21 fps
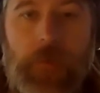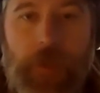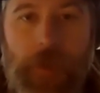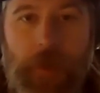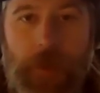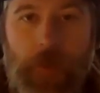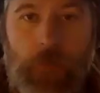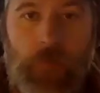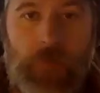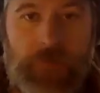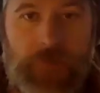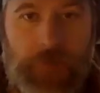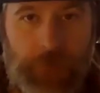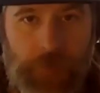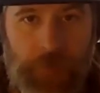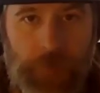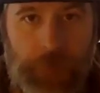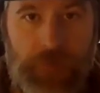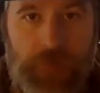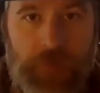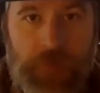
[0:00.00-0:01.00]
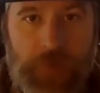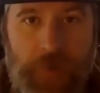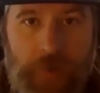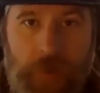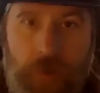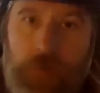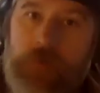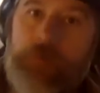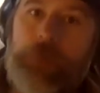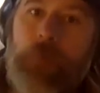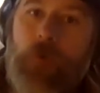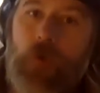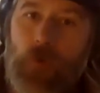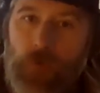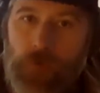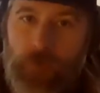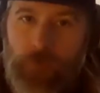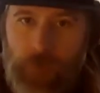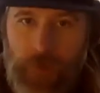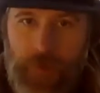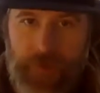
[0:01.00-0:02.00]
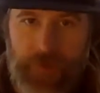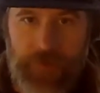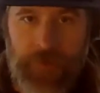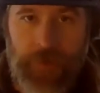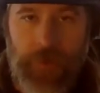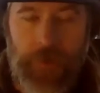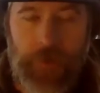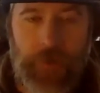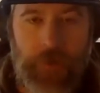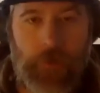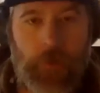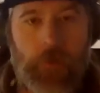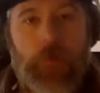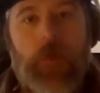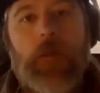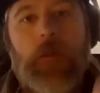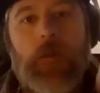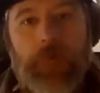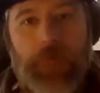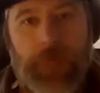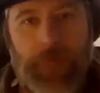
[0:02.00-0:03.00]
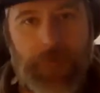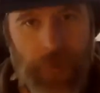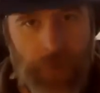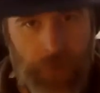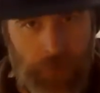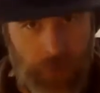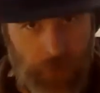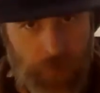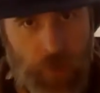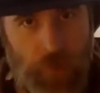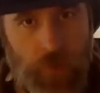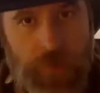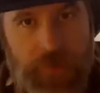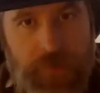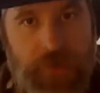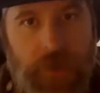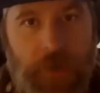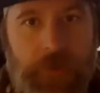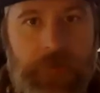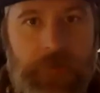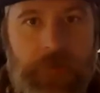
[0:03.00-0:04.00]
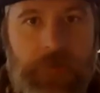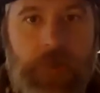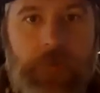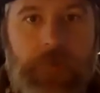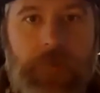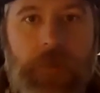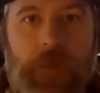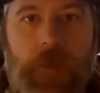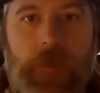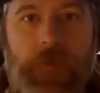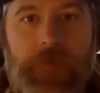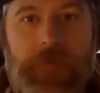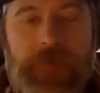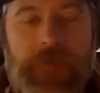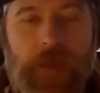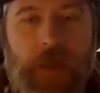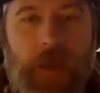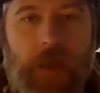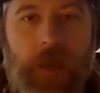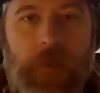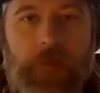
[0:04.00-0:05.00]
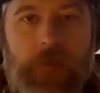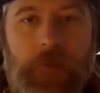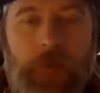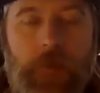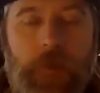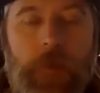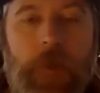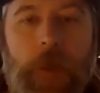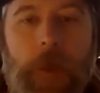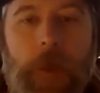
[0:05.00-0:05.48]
Then once I'm clipped in there, pull the right side out, and then do 30 seconds on the other side.